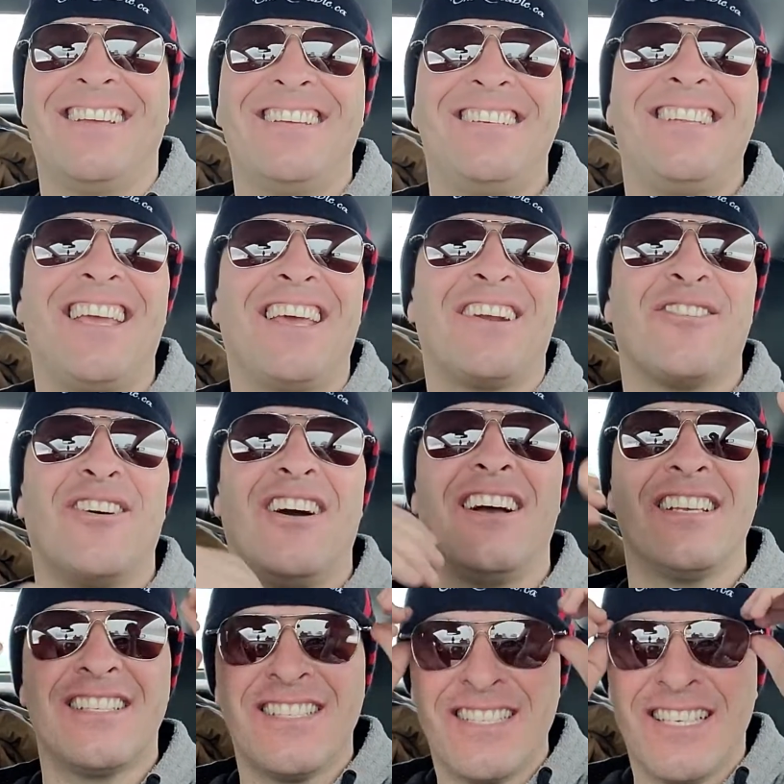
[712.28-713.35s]
to get
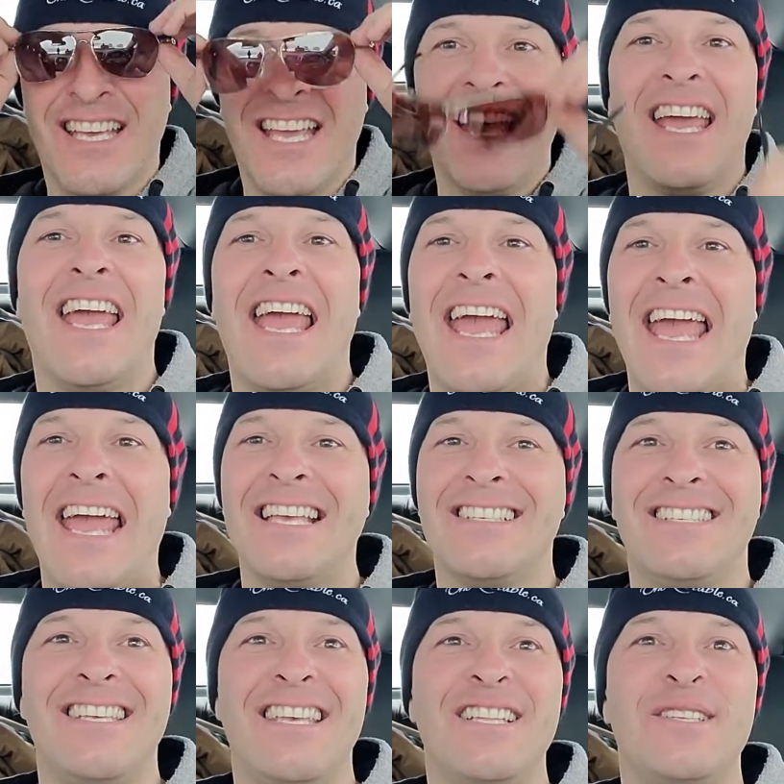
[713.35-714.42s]
across
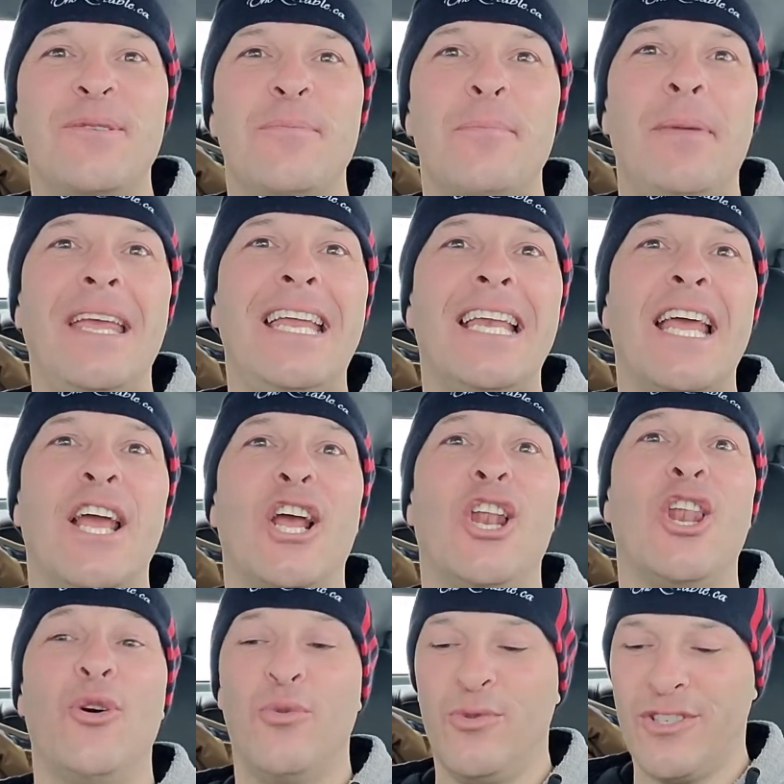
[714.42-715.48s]
has since been
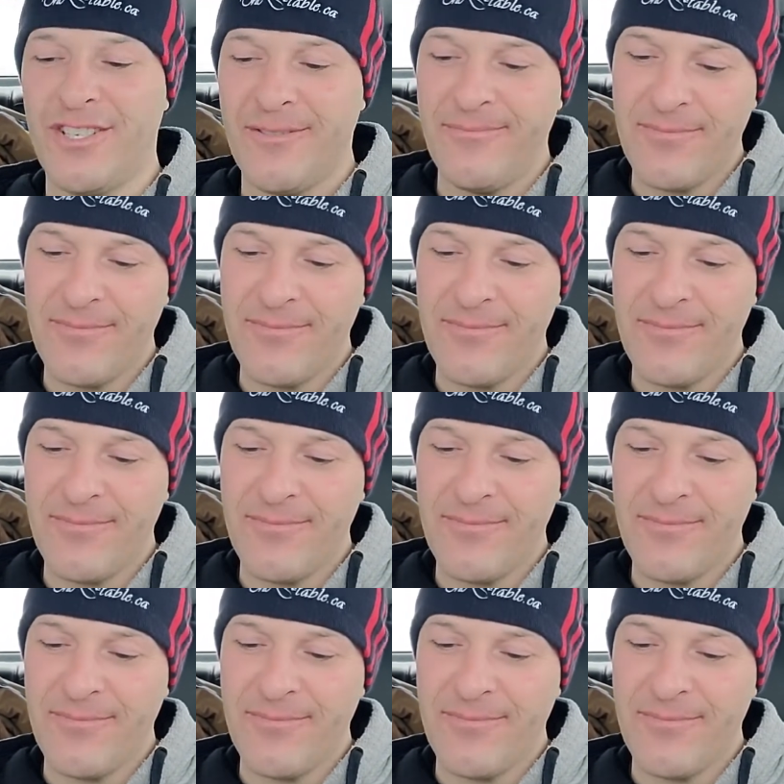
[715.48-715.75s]
closed.